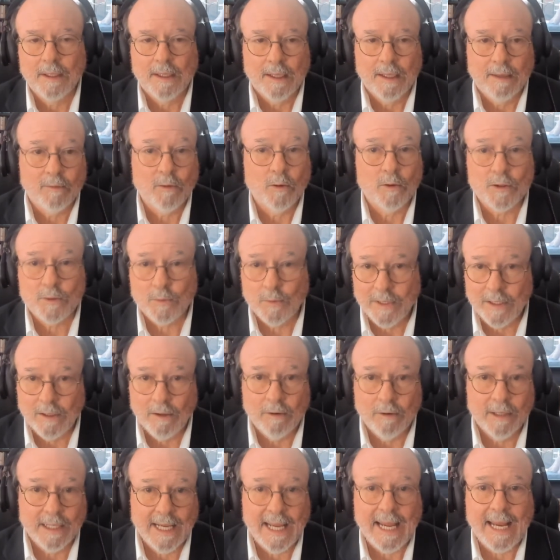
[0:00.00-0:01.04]
Of course, we
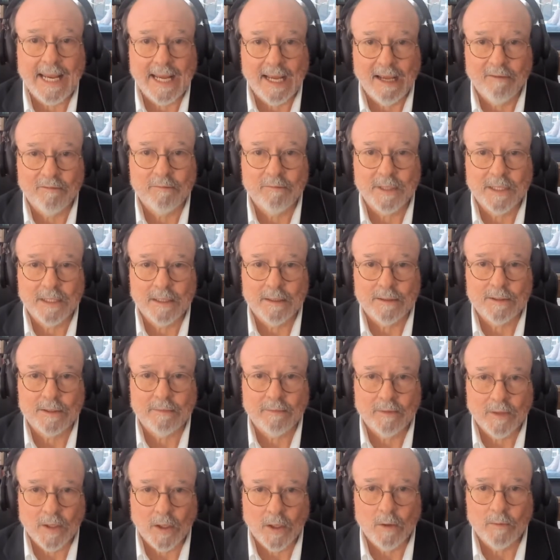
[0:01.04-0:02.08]
already have because
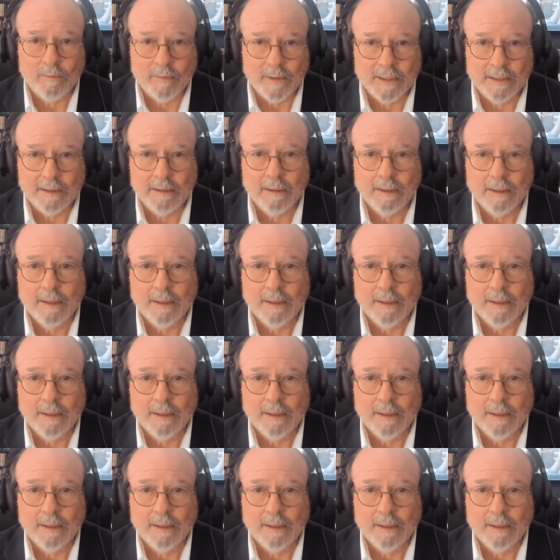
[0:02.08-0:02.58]
of COVID,